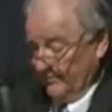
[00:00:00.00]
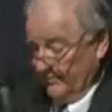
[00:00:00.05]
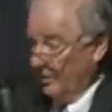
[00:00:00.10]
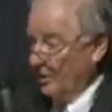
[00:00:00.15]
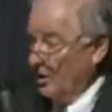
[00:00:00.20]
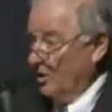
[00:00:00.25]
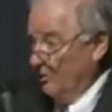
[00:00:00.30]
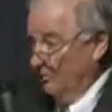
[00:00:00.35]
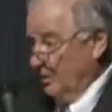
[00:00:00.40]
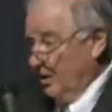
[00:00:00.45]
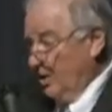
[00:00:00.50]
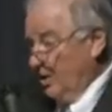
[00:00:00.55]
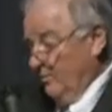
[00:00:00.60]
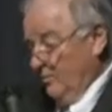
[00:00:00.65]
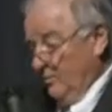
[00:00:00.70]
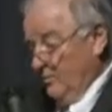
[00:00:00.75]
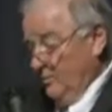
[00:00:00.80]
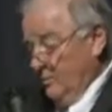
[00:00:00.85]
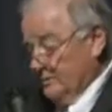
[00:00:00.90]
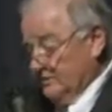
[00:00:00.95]
Paul
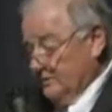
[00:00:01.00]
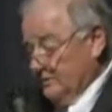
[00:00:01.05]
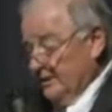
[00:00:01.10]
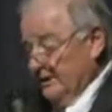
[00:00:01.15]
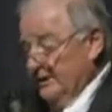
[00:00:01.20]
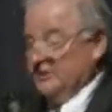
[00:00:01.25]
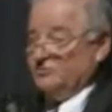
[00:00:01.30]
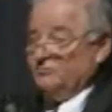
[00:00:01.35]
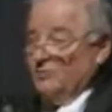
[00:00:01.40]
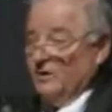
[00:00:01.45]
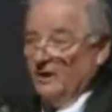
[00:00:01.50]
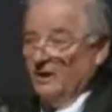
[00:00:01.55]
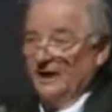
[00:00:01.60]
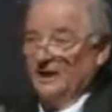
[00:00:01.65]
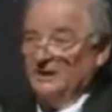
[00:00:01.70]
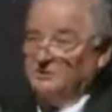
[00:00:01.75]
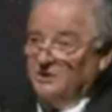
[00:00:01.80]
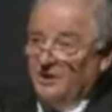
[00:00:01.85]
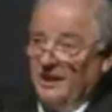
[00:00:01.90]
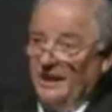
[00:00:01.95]
Blobel was the least
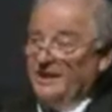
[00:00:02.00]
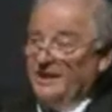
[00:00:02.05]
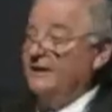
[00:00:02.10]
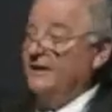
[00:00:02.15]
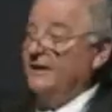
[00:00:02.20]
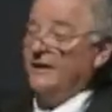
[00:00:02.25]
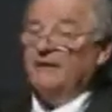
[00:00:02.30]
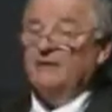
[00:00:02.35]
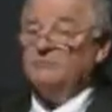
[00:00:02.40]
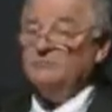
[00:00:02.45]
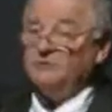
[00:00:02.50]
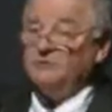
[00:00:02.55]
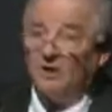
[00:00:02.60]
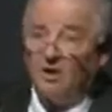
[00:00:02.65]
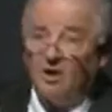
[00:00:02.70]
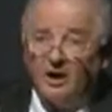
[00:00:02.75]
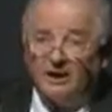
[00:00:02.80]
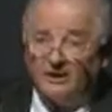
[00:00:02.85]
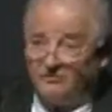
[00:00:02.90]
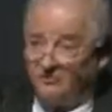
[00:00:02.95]
well-educated, and he was an
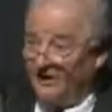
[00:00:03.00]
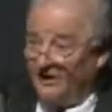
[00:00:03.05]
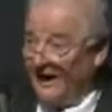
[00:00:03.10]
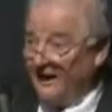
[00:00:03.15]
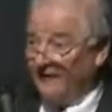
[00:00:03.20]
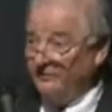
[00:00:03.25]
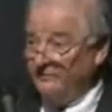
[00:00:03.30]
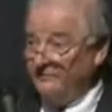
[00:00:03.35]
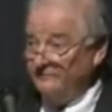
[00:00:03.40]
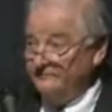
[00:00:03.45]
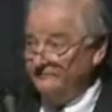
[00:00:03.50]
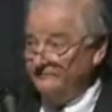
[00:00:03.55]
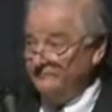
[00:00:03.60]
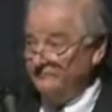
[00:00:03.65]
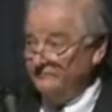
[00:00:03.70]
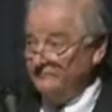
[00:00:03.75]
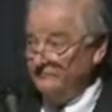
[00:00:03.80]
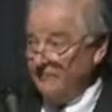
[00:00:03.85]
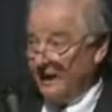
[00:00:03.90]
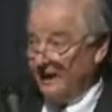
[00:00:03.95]
architect
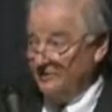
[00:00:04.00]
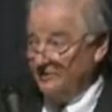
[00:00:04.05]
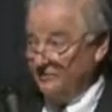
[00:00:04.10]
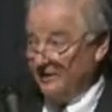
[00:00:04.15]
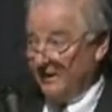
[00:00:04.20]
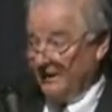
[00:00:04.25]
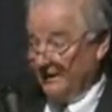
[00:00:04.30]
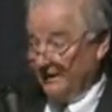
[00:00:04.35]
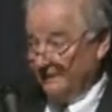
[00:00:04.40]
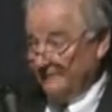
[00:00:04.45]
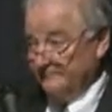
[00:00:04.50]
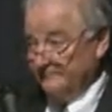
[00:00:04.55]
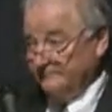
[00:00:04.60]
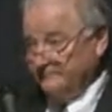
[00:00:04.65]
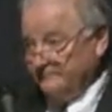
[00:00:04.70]
by training.